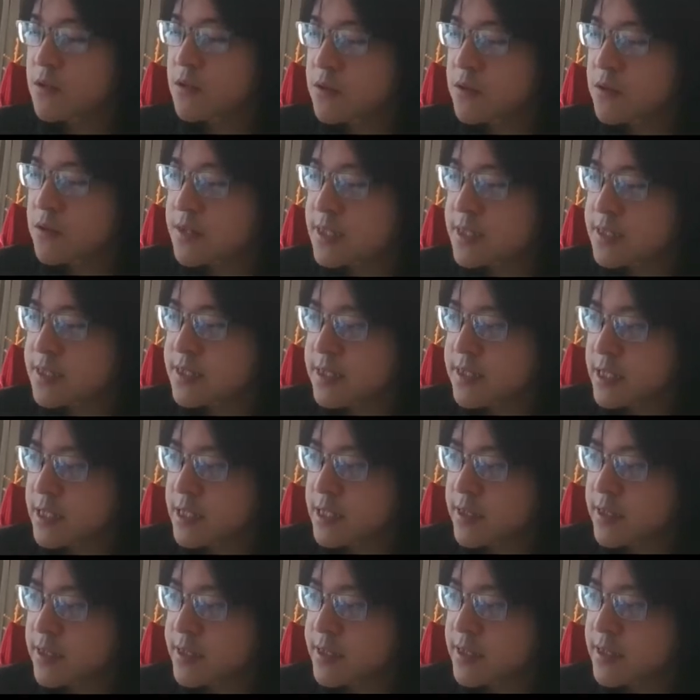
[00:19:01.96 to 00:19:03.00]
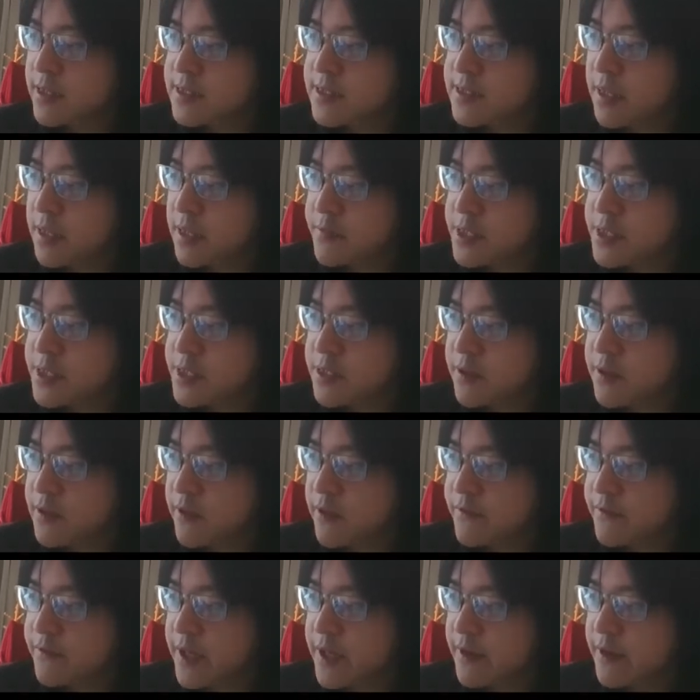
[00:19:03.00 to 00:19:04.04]
this is actually the summation of
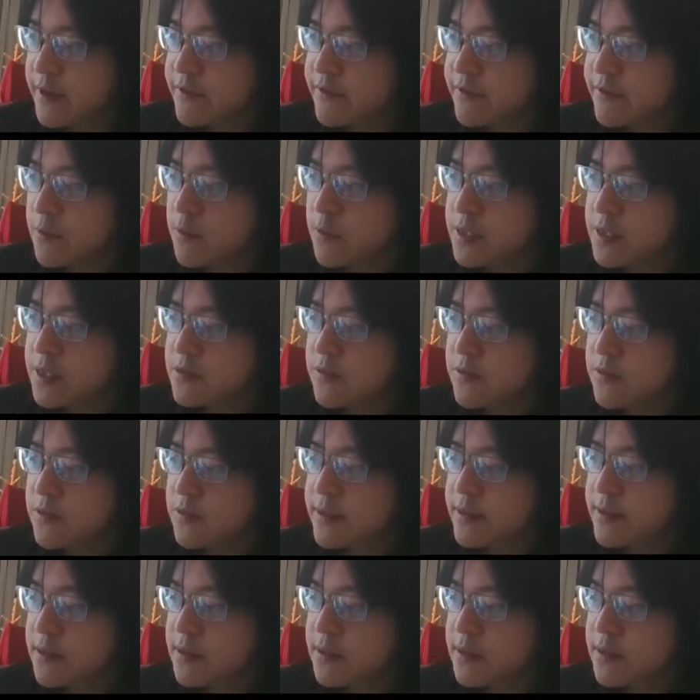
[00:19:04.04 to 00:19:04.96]
k from 1 to n